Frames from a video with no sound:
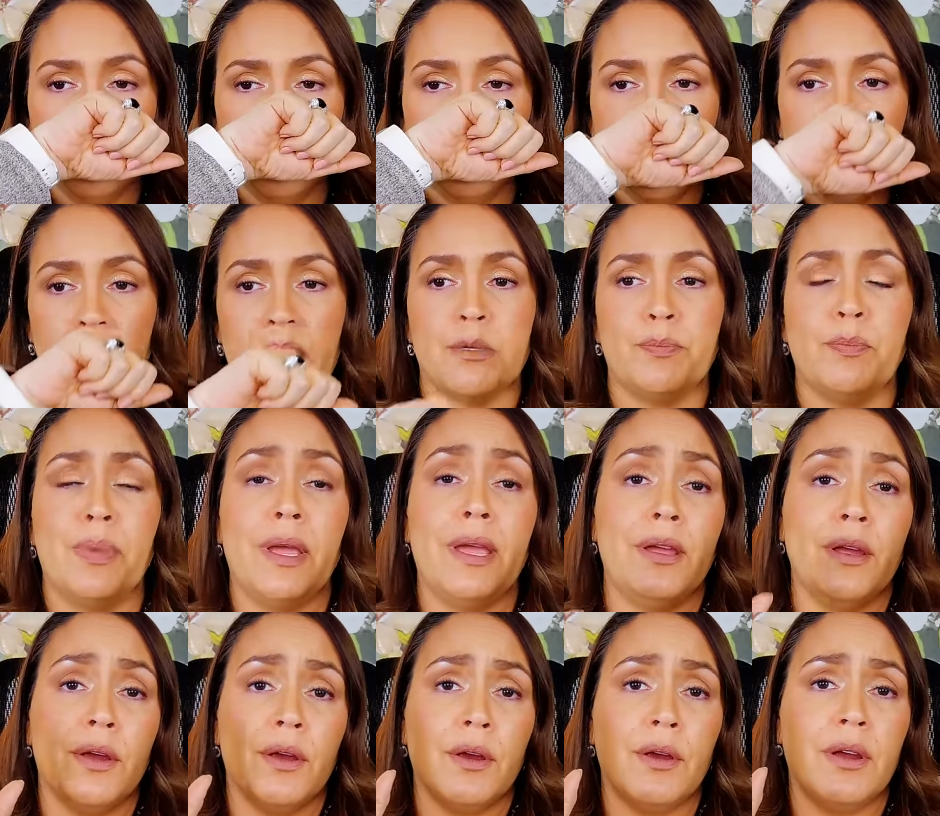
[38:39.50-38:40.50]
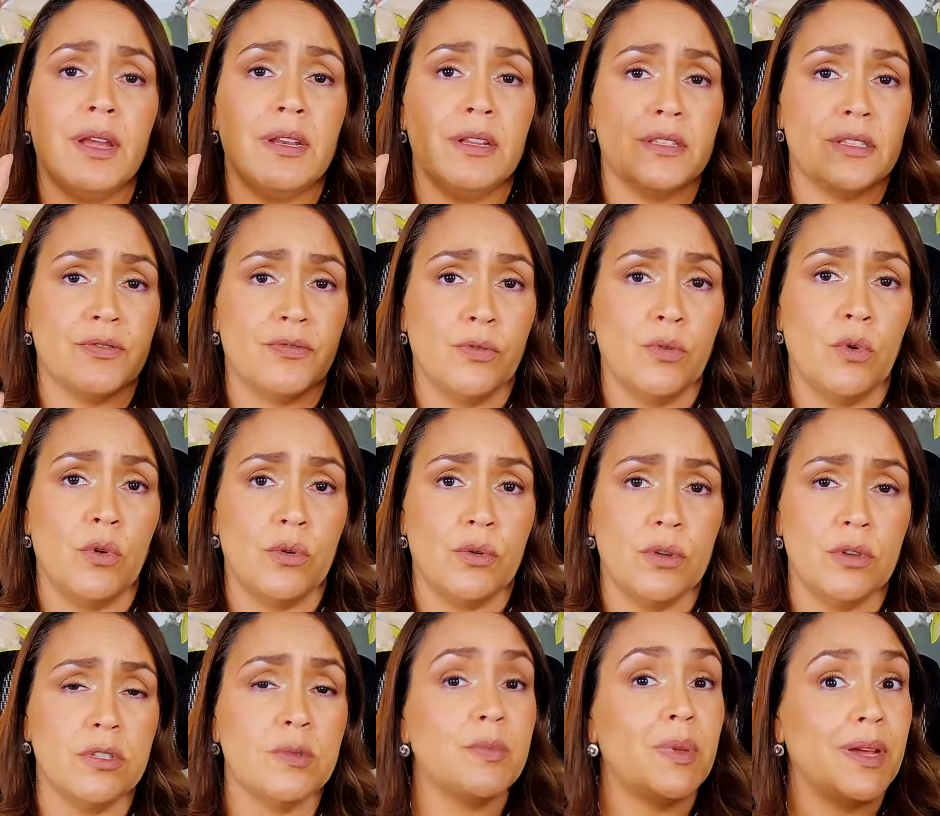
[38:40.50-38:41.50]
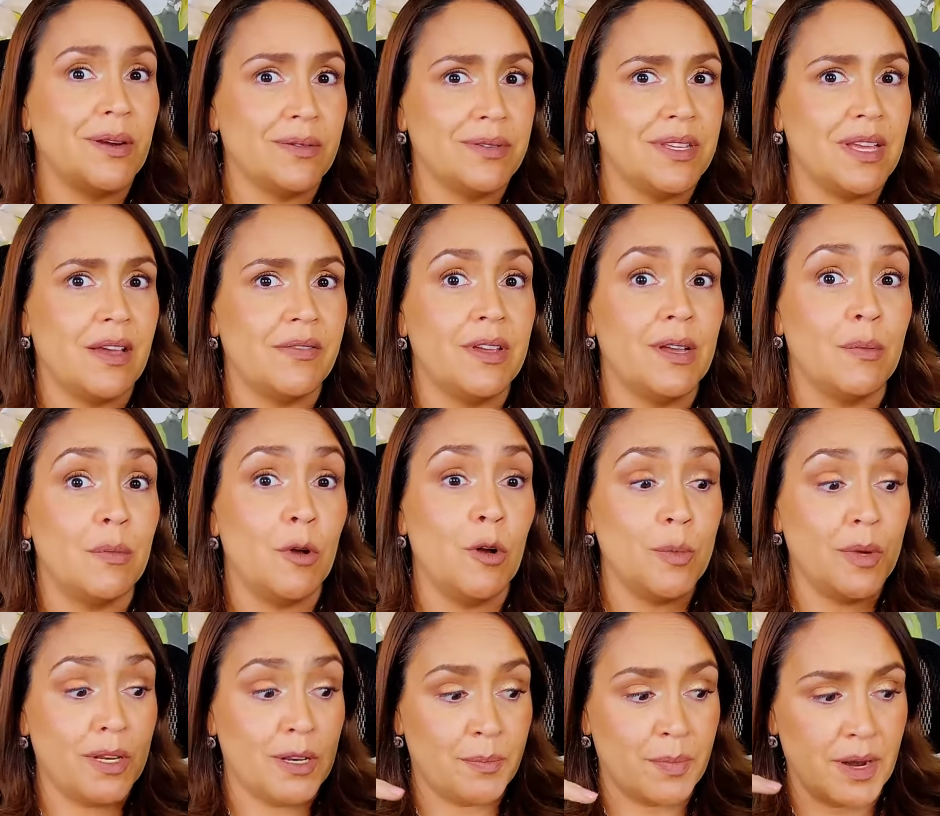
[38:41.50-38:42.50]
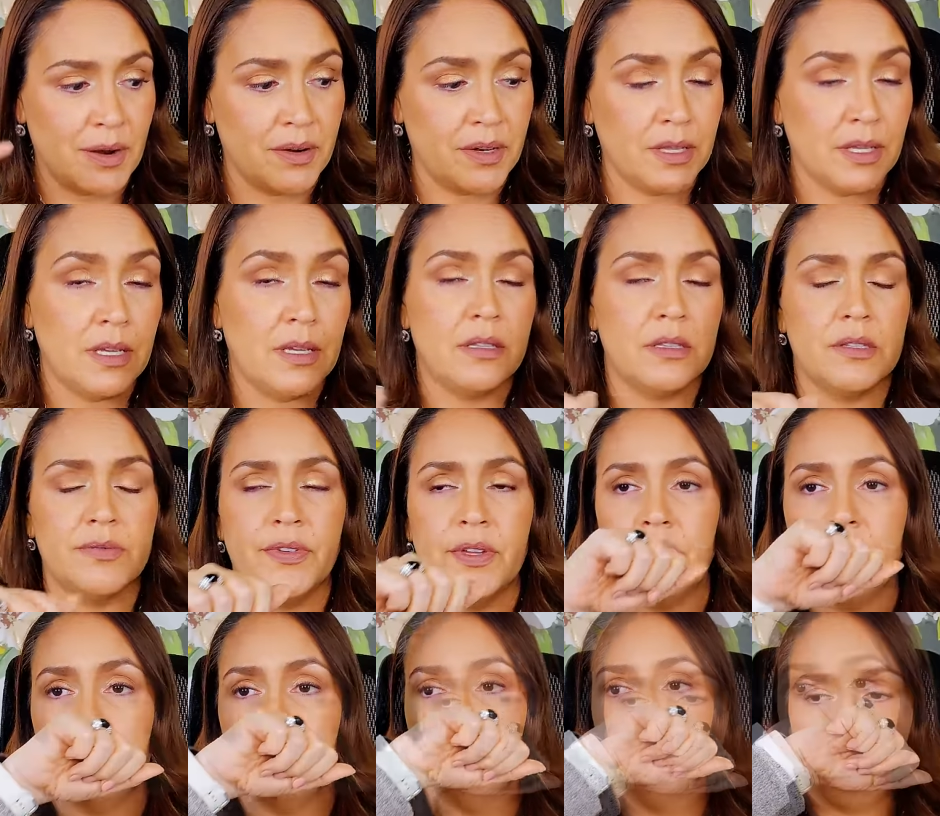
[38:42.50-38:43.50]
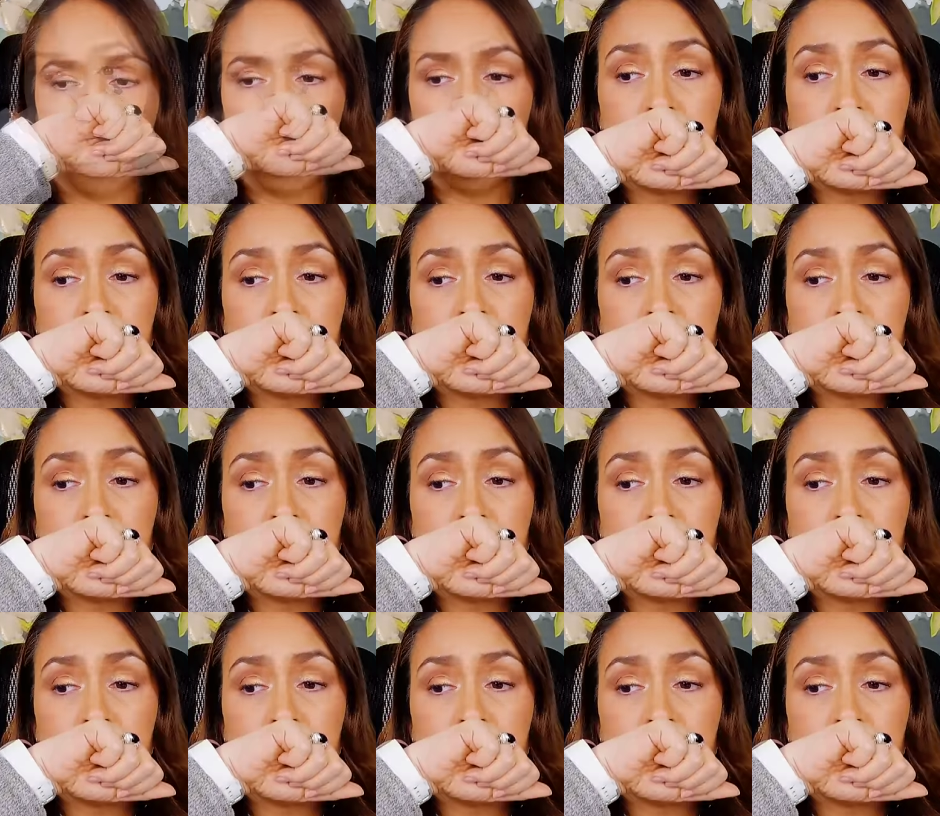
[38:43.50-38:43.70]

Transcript: It's pear and it's florals. Pear's having a moment apparently in this video.